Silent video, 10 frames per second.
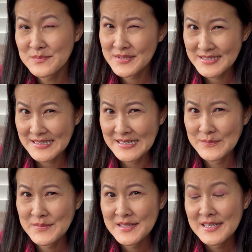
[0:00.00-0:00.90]

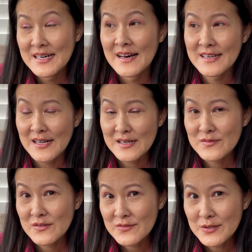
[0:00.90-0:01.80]
p.m. I got off
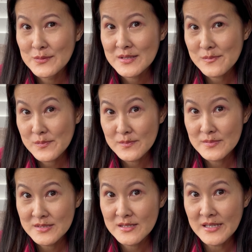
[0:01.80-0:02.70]
the phone with
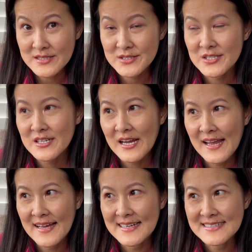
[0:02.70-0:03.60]
the lender
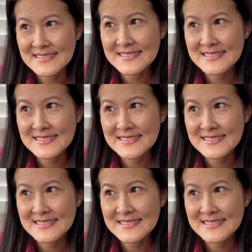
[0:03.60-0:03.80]
and